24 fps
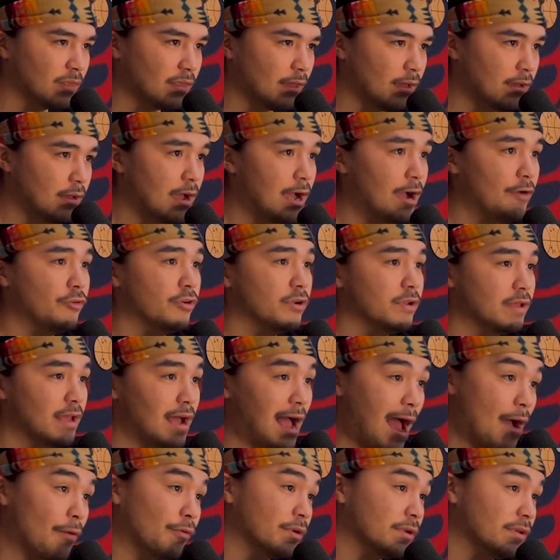
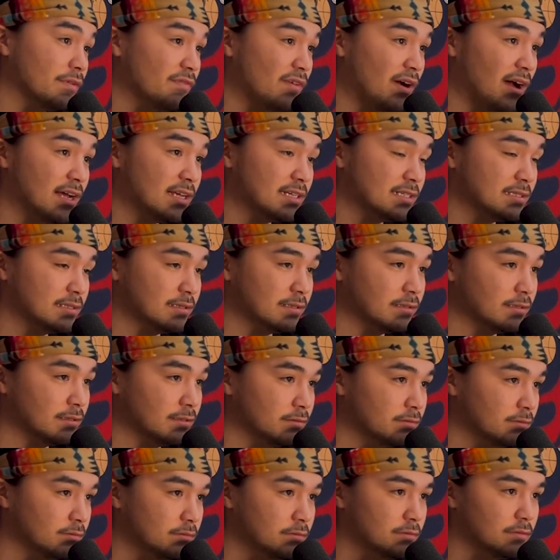would advise to
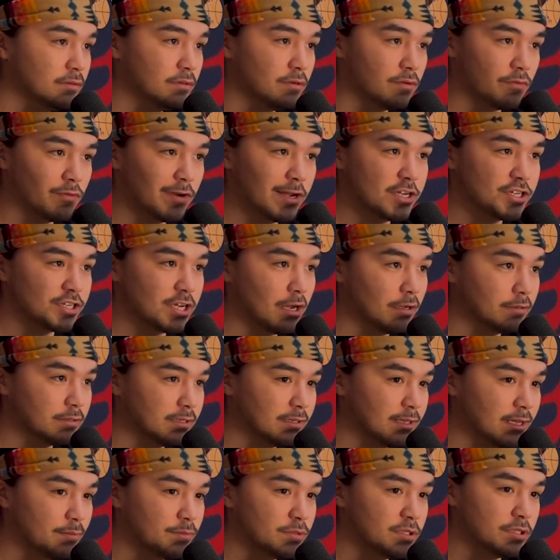reach out to
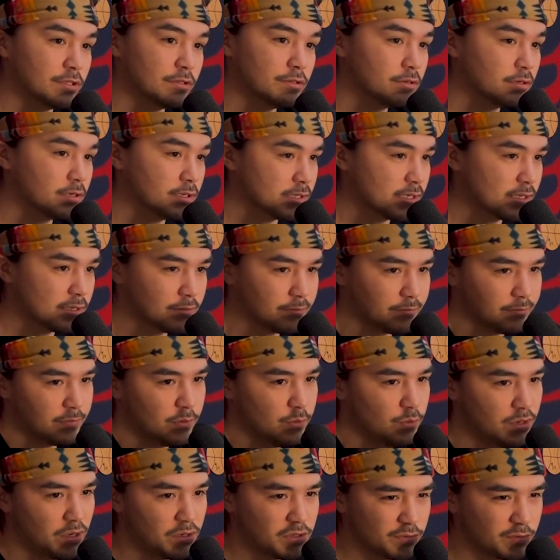them too, because who
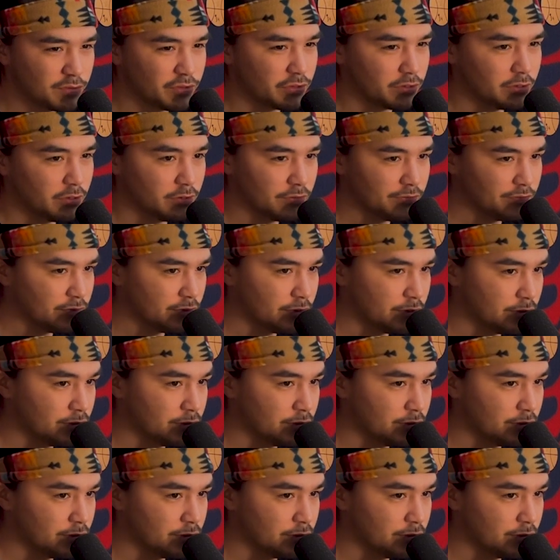knows what they're going through.